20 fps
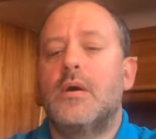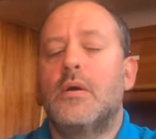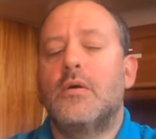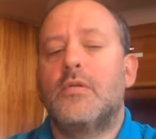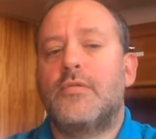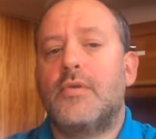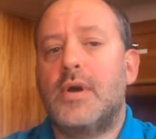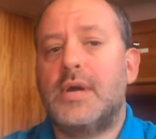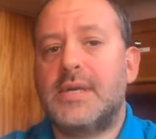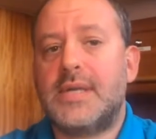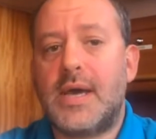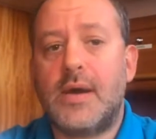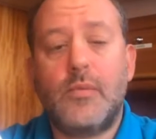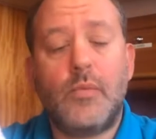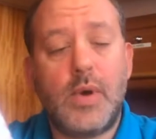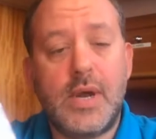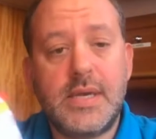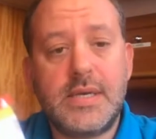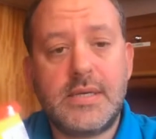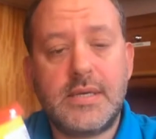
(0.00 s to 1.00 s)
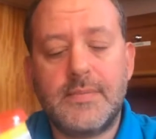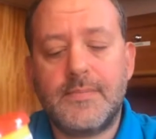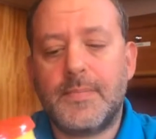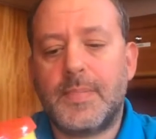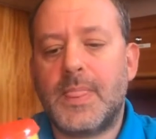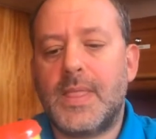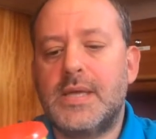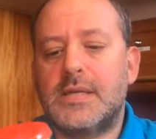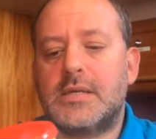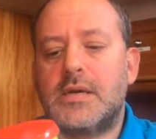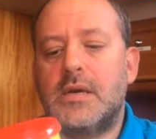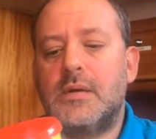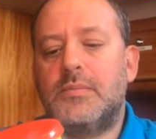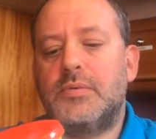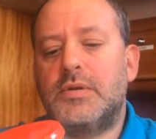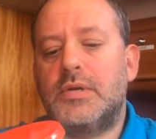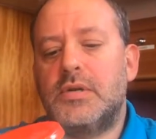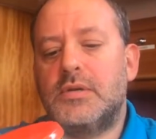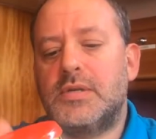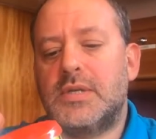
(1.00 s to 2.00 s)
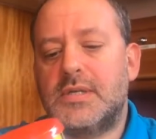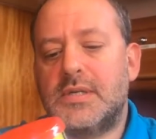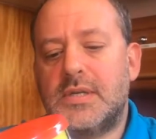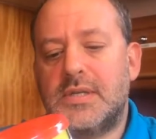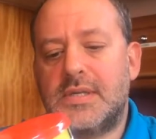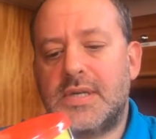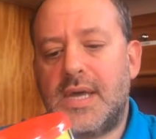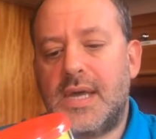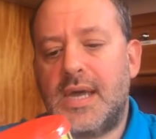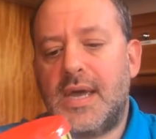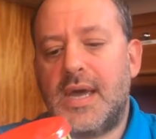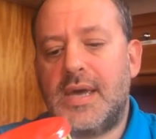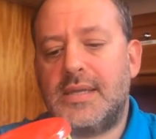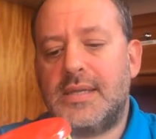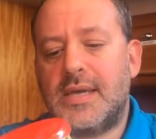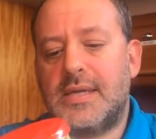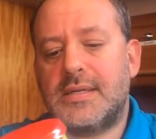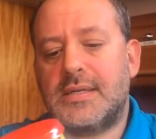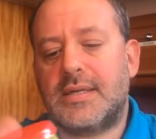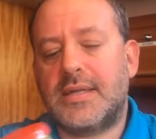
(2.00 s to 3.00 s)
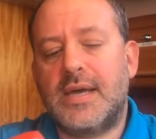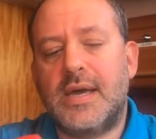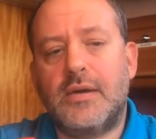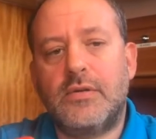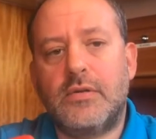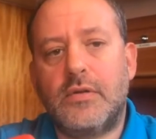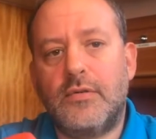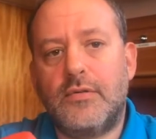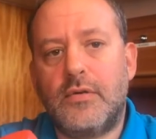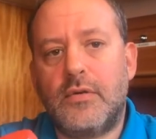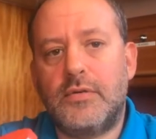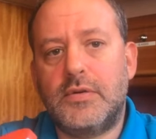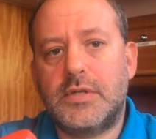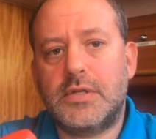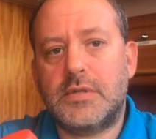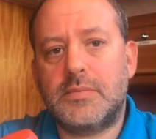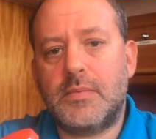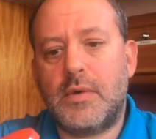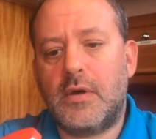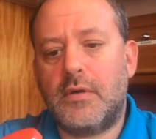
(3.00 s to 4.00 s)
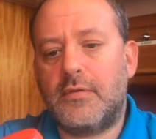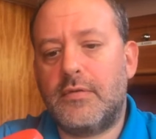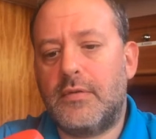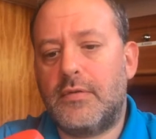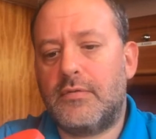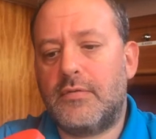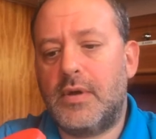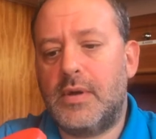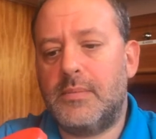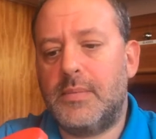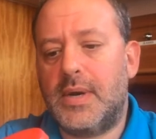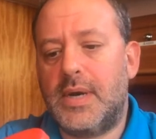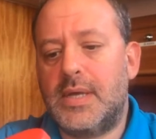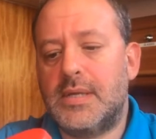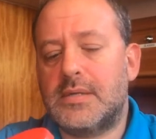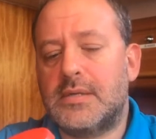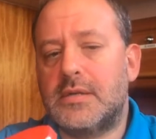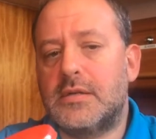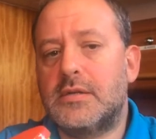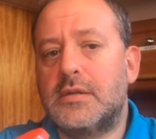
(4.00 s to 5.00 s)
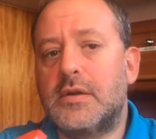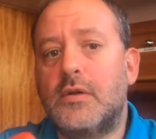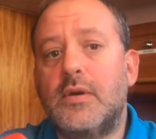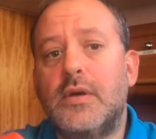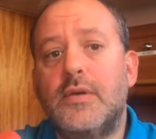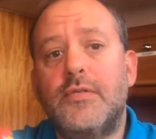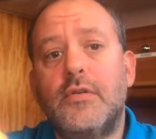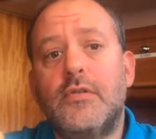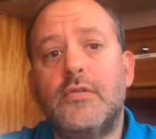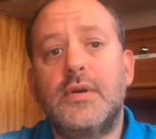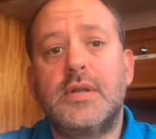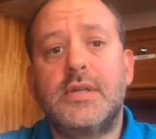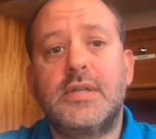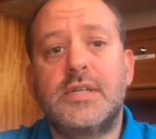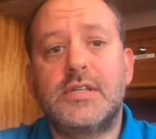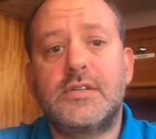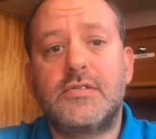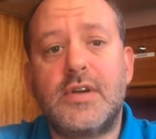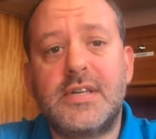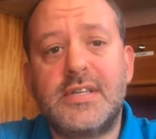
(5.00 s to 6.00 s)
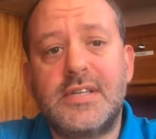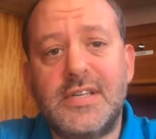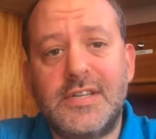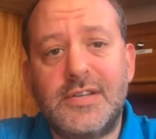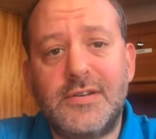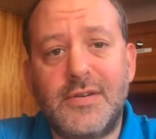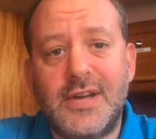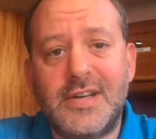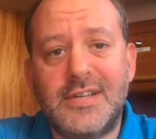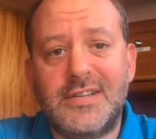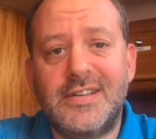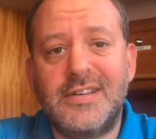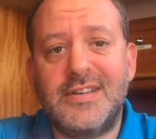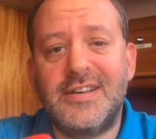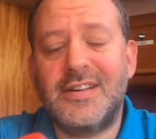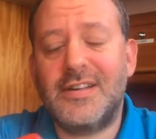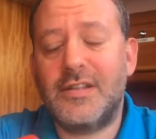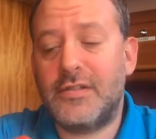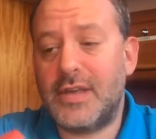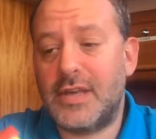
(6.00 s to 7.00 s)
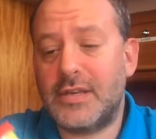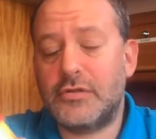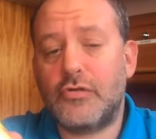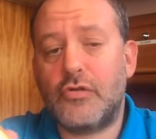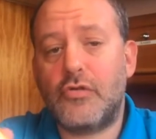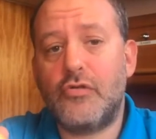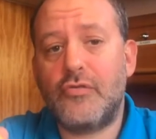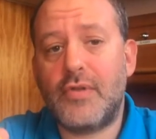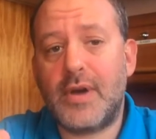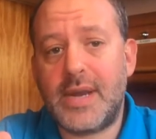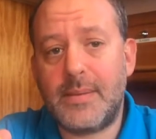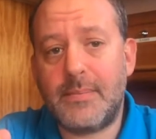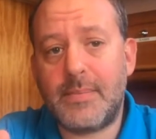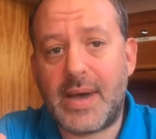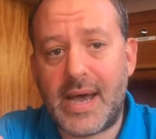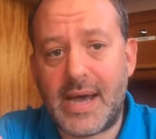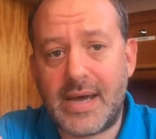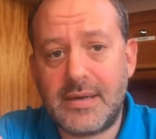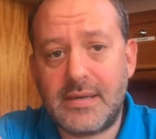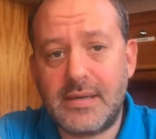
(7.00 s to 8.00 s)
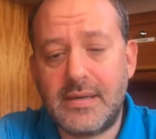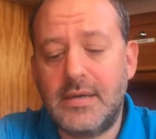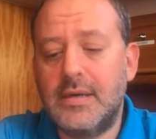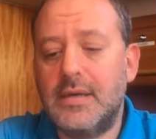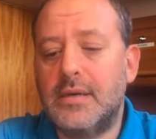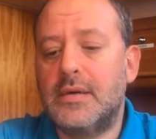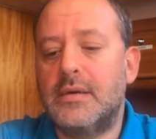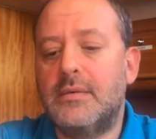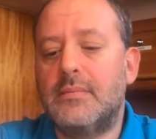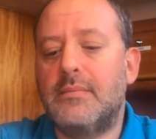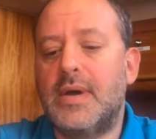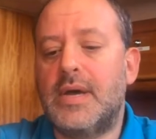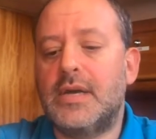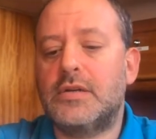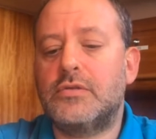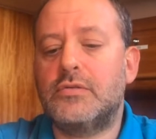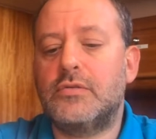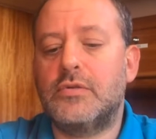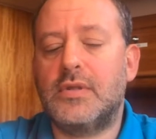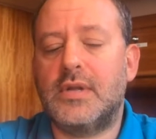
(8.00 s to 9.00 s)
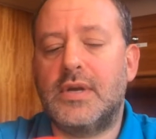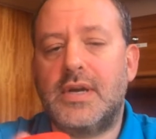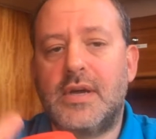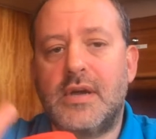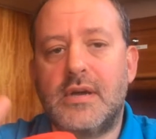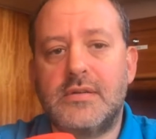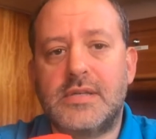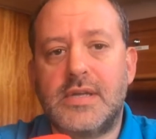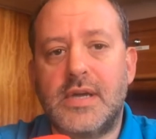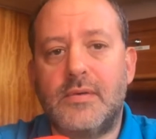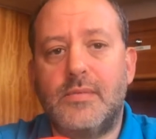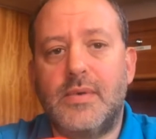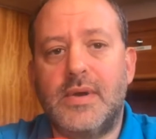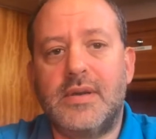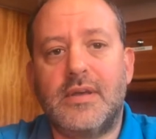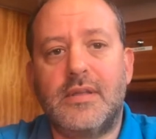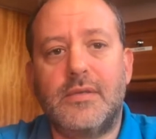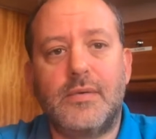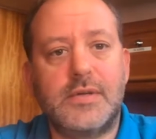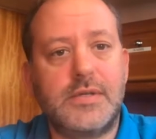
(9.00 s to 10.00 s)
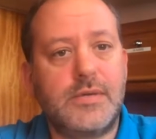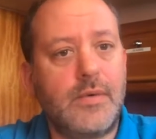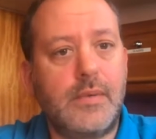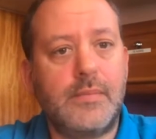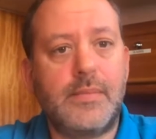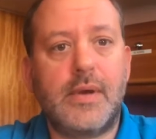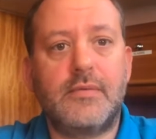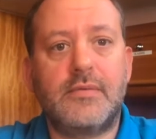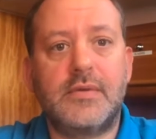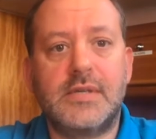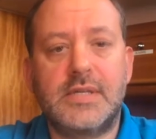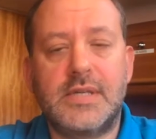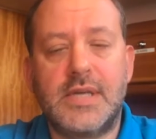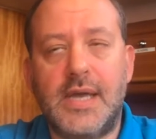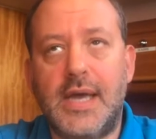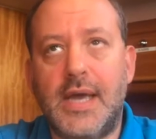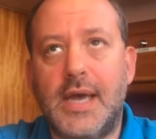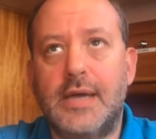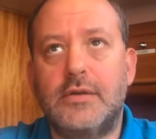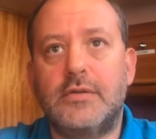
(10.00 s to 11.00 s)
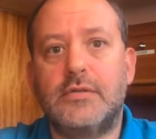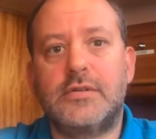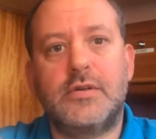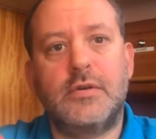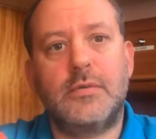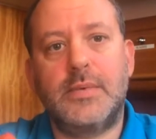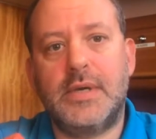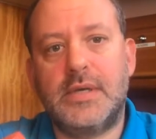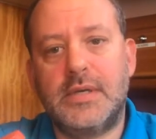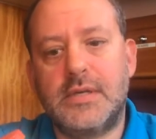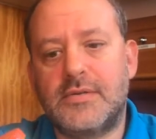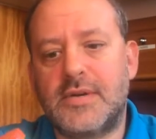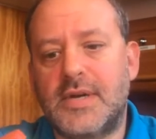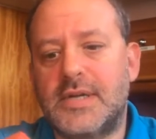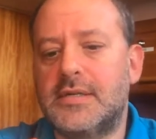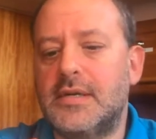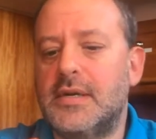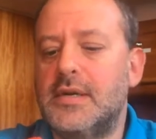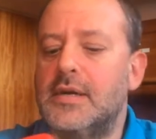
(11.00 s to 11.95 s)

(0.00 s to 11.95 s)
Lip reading: Throw it downwind. It's going to produce, as I say, a dense cloud of orange smoke for 3 minutes. So if you're in a distress situation, things are already bad, make sure that it goes downwind, otherwise you won't be able to see and you'll still be in distress.